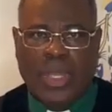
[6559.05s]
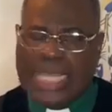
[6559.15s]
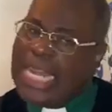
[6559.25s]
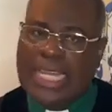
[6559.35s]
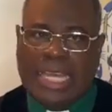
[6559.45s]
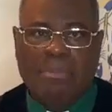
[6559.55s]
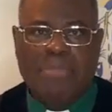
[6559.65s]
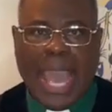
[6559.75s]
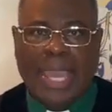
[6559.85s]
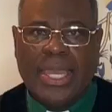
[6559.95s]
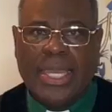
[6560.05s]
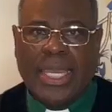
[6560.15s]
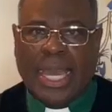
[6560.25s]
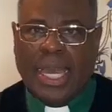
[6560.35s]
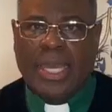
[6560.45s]
they didn't come back.
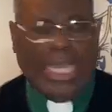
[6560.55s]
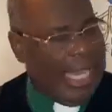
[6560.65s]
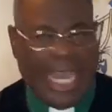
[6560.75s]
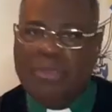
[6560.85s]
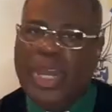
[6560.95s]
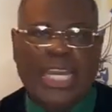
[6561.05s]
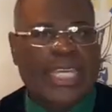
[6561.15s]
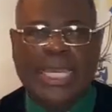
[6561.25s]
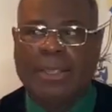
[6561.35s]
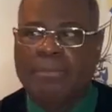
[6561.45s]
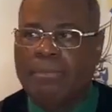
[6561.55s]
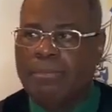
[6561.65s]
And they wanted to kill him.